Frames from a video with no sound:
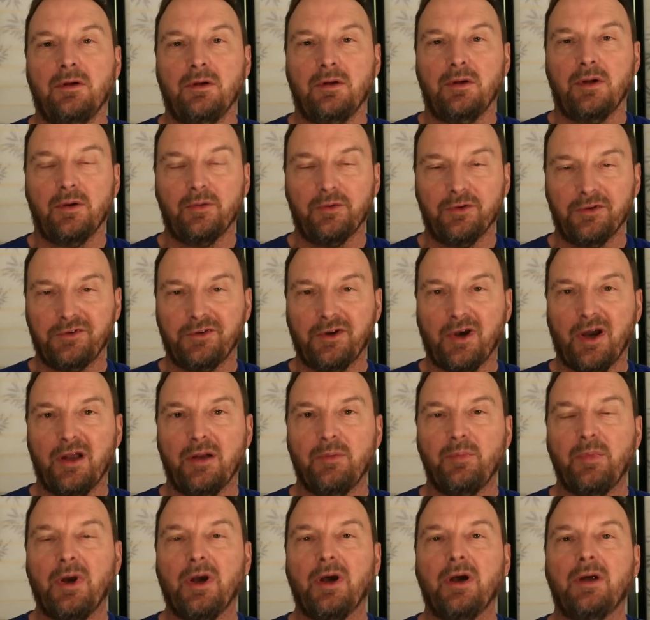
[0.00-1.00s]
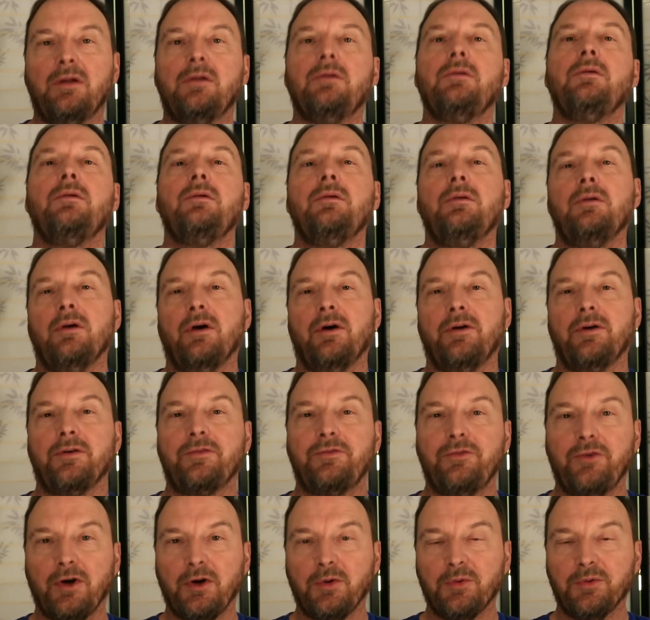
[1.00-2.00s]
lower sideband on a
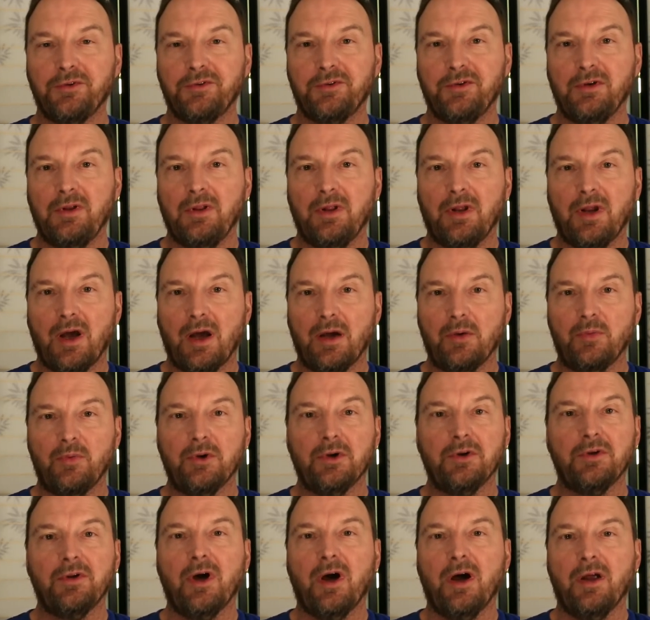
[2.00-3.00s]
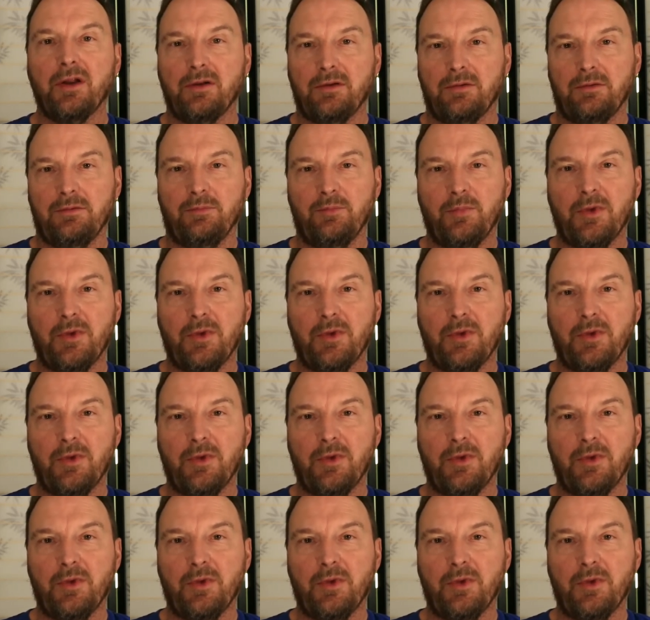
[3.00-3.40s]
frequency that I will not